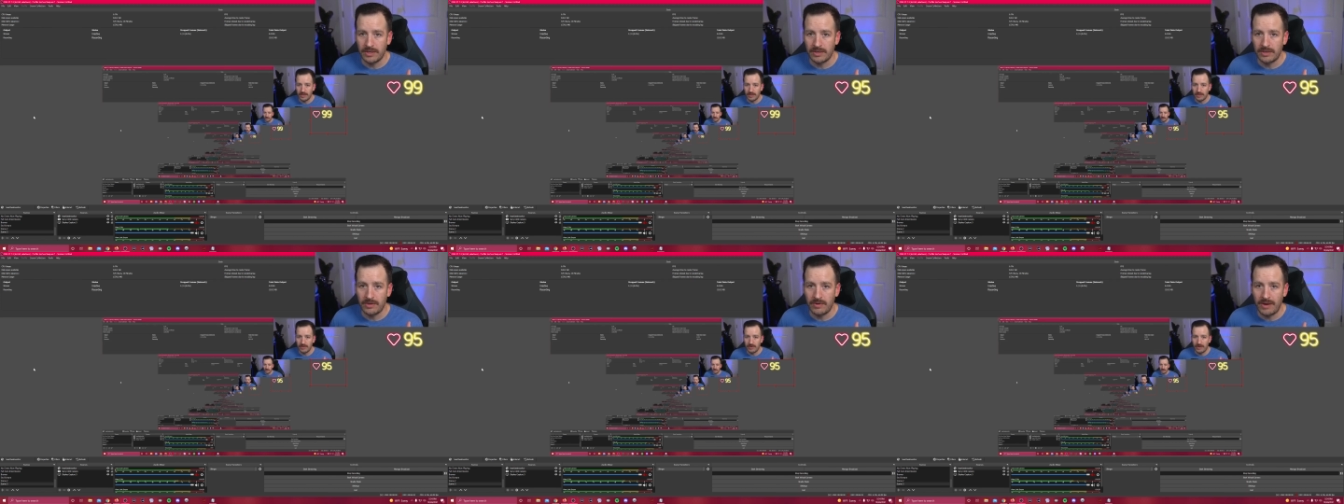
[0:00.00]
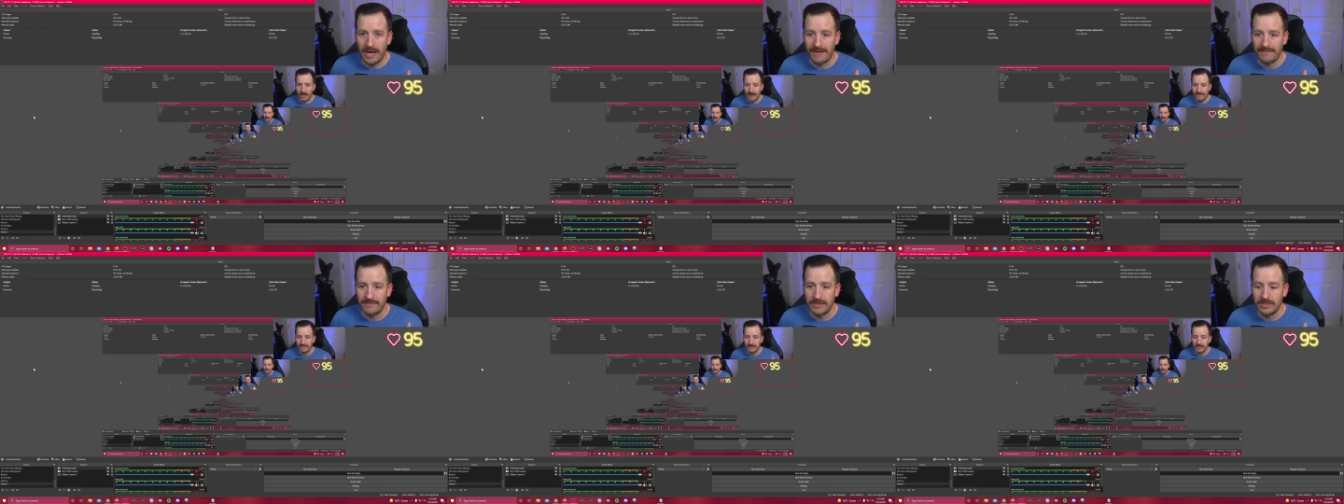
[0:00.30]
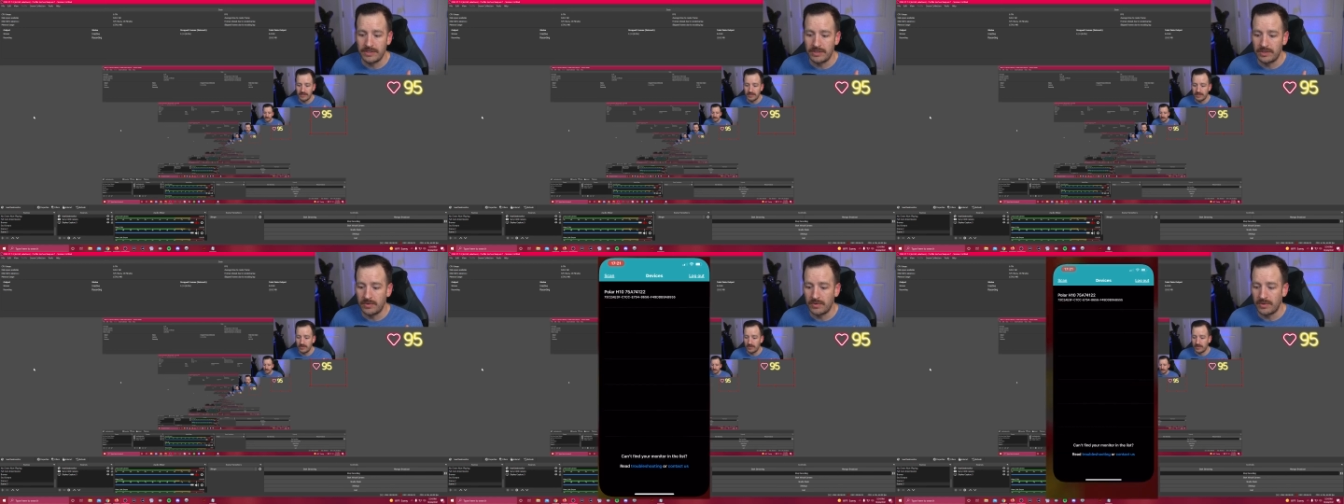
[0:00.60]
you have to
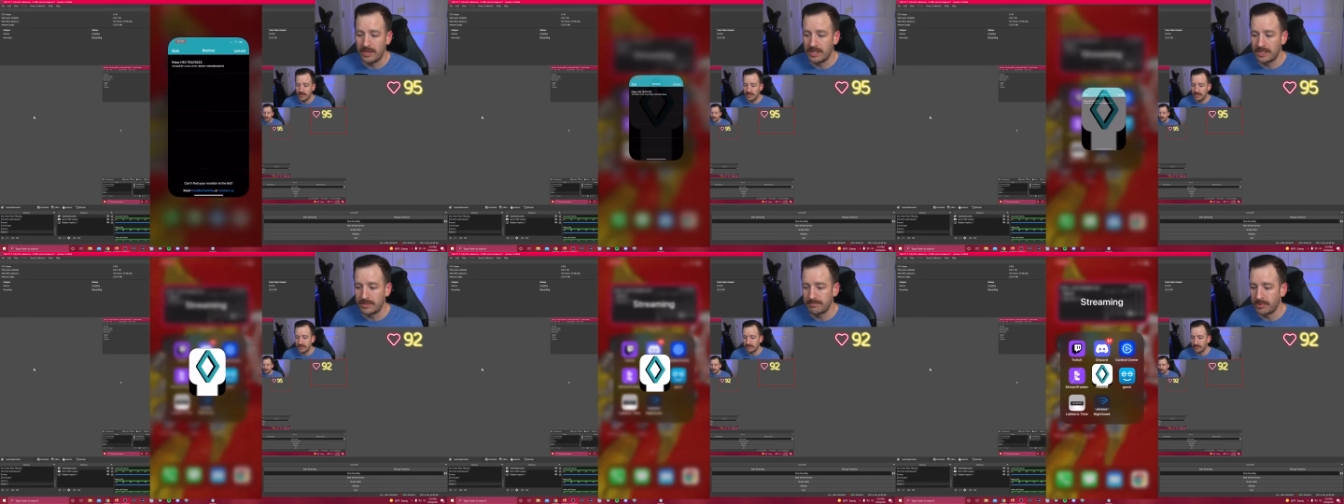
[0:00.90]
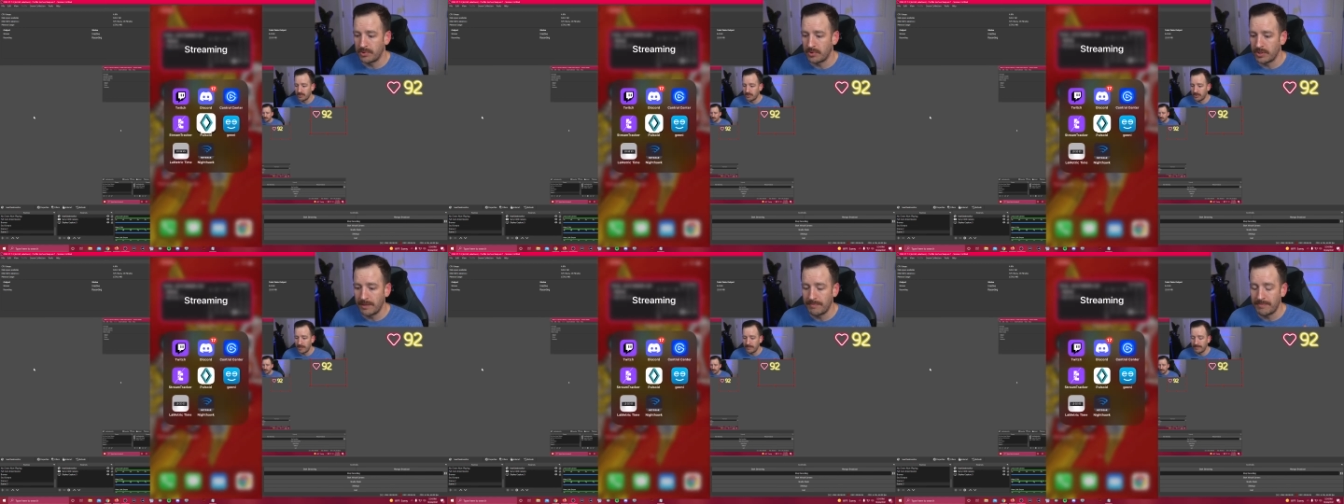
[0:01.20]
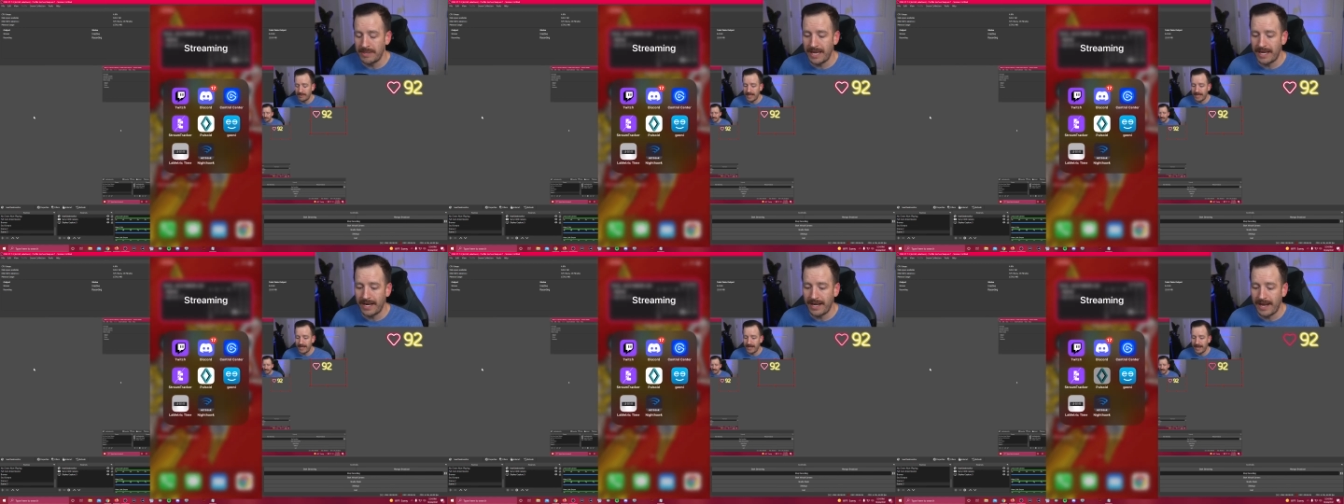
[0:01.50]
do is pull up
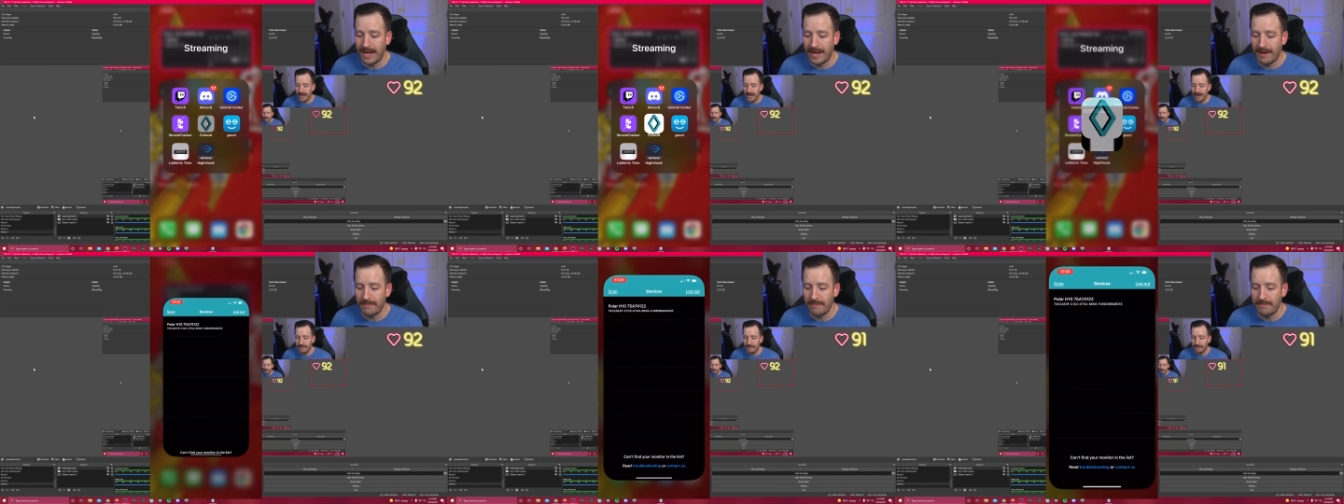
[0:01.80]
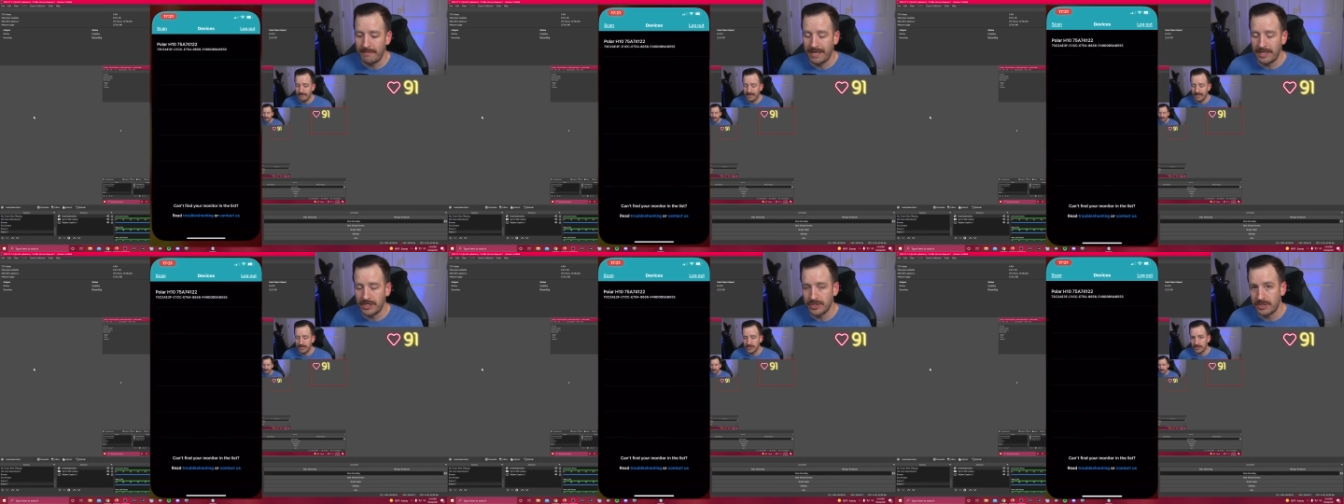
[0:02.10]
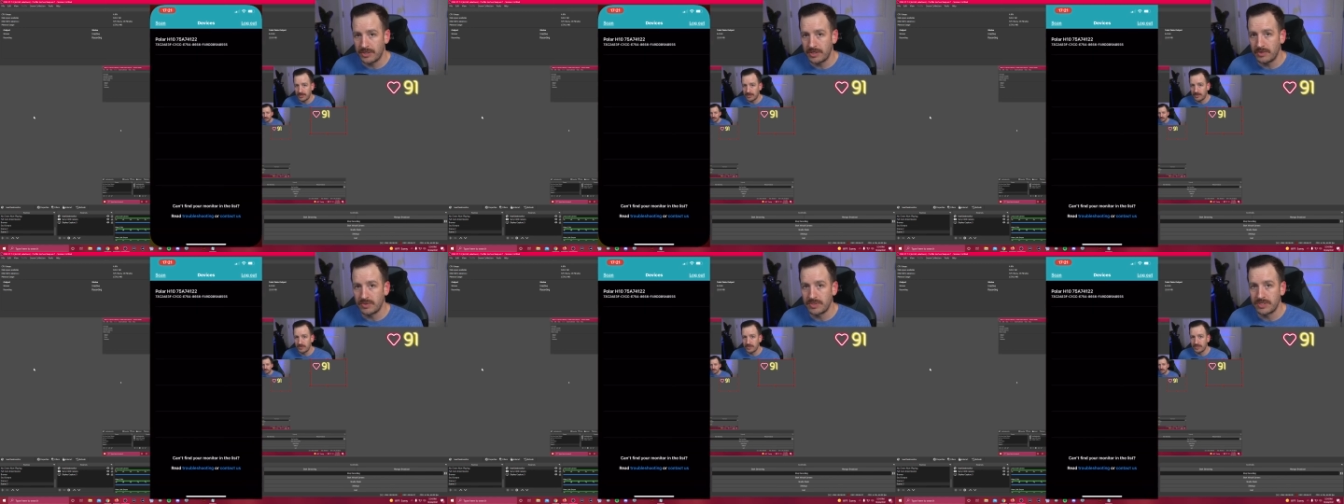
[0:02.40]
that app, make sure
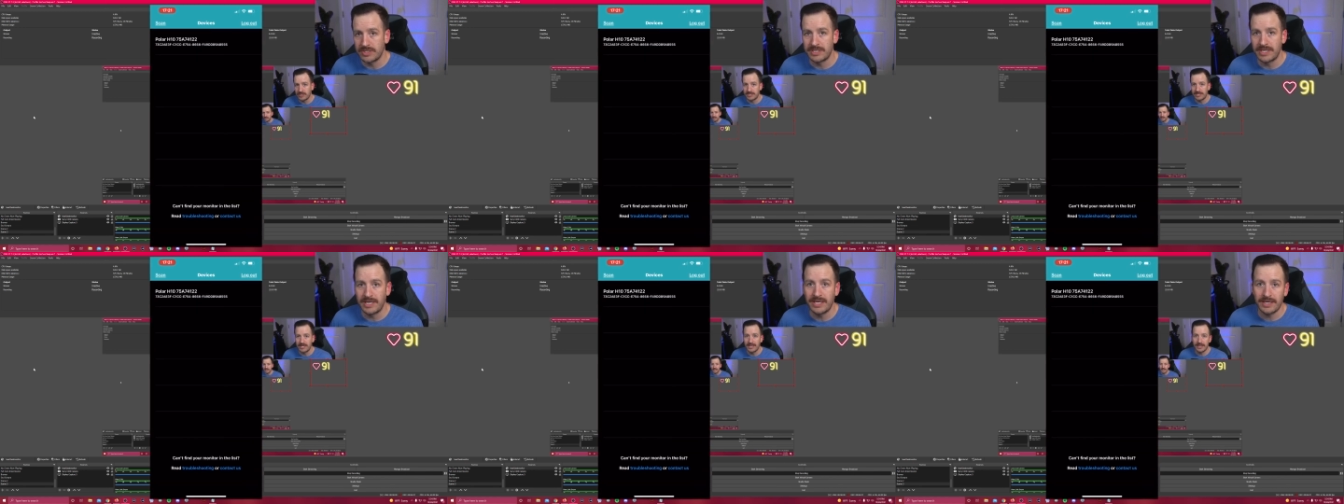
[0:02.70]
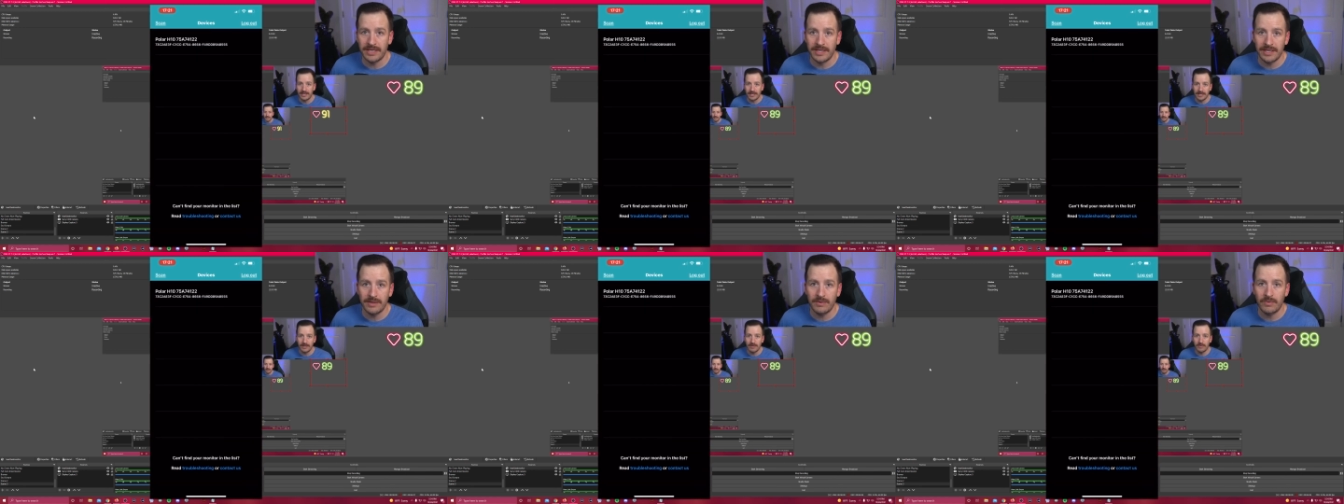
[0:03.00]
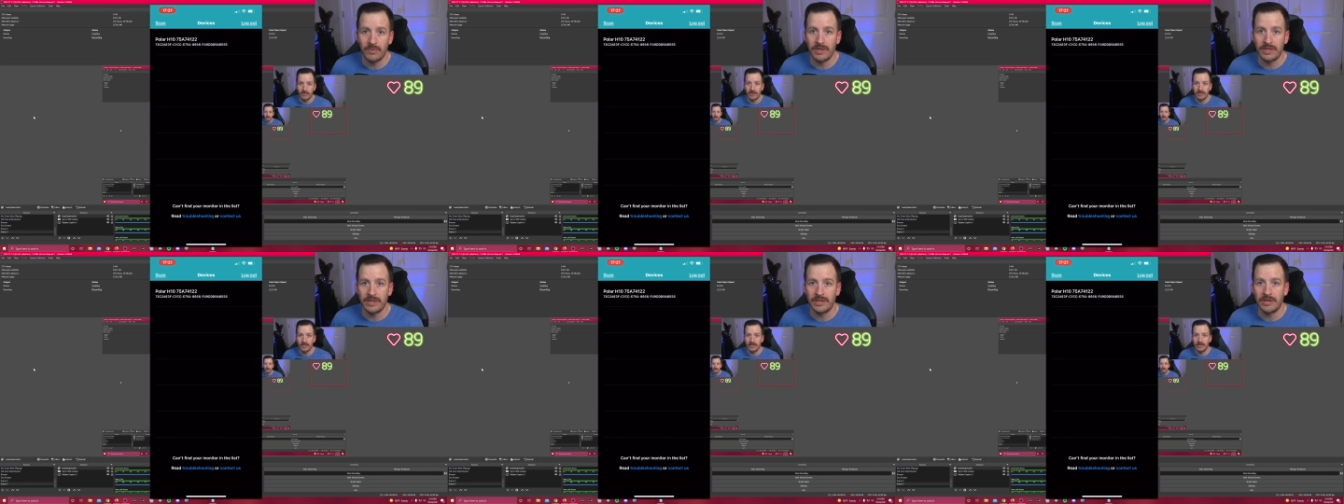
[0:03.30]
you sync it
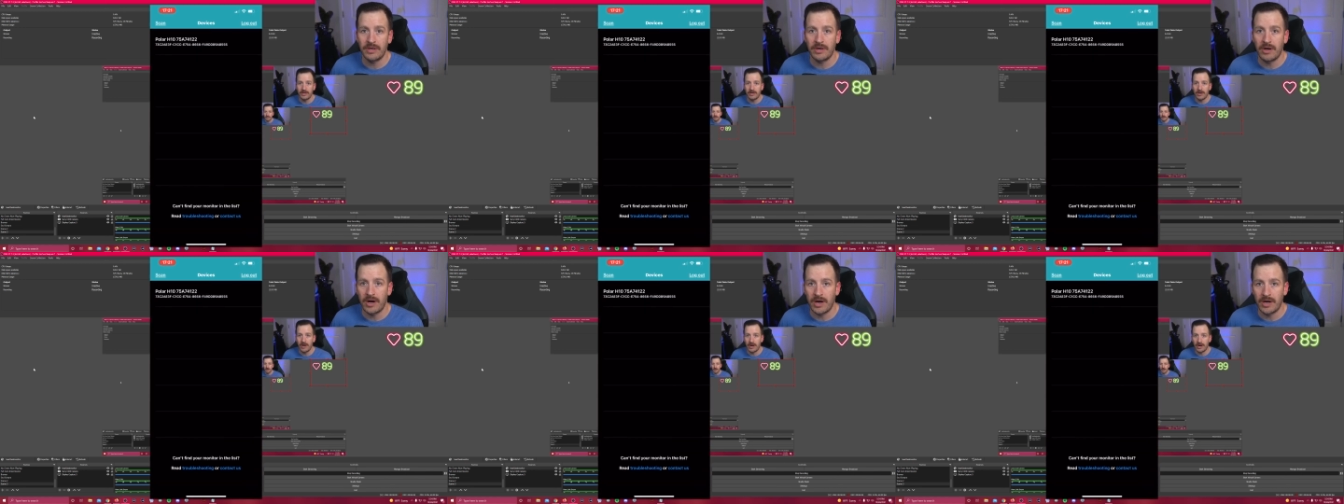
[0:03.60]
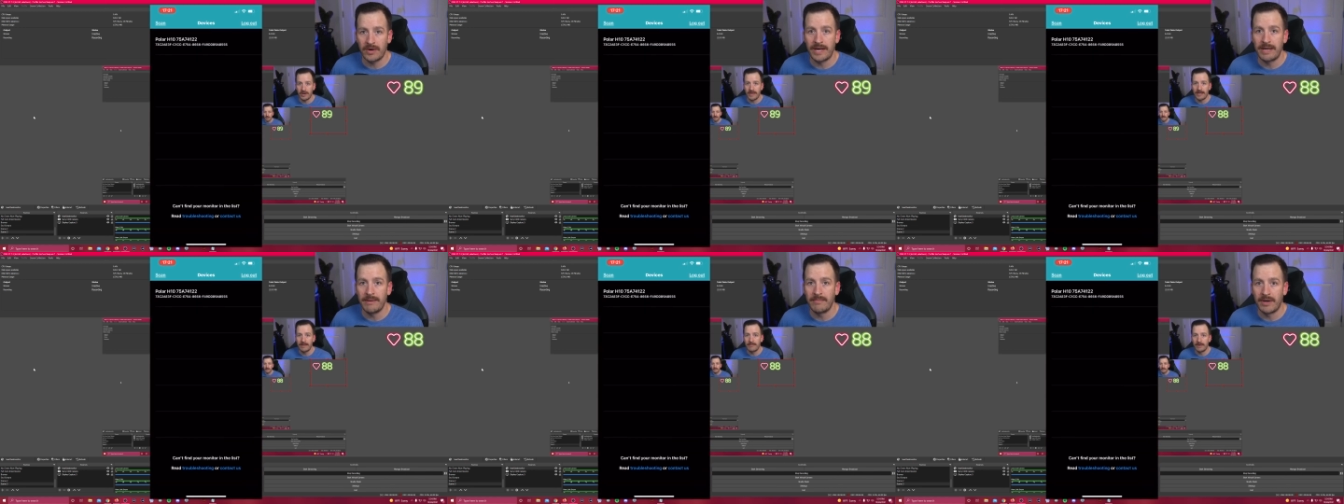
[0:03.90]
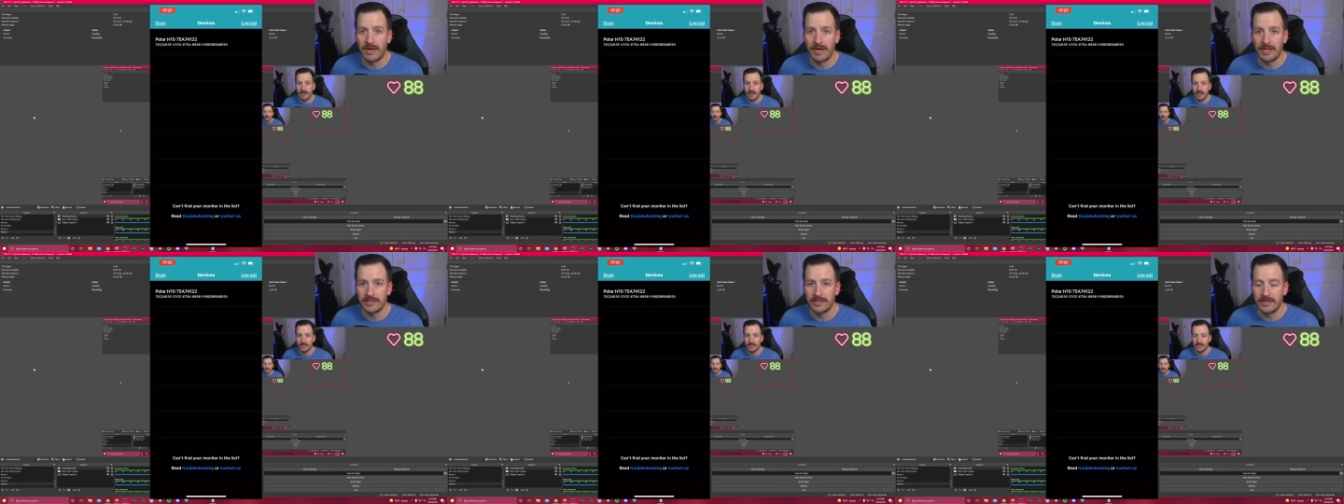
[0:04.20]
with your heart rate
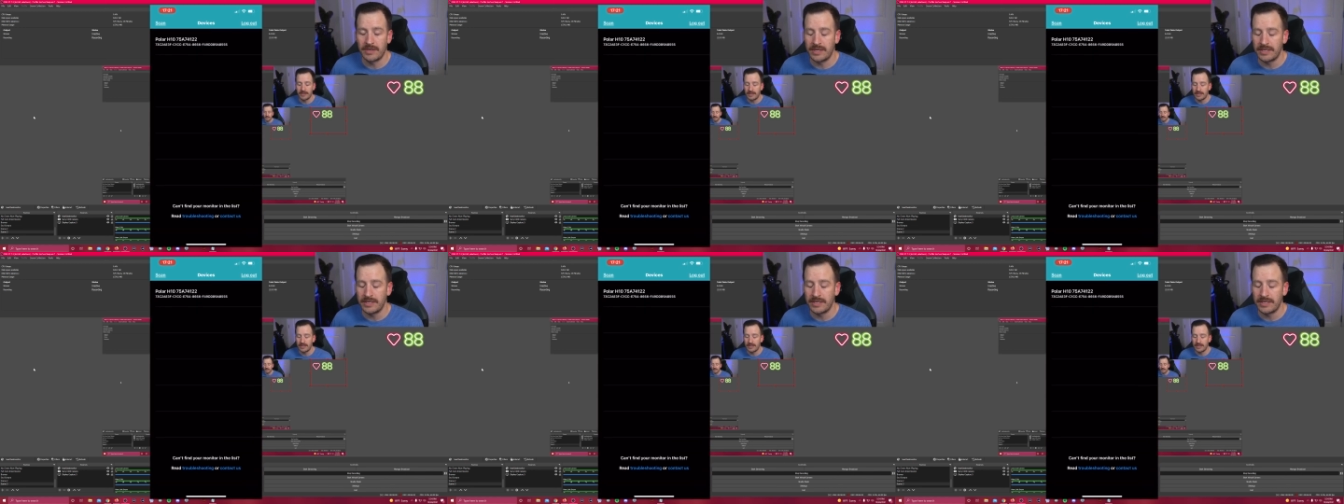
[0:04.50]
monitor.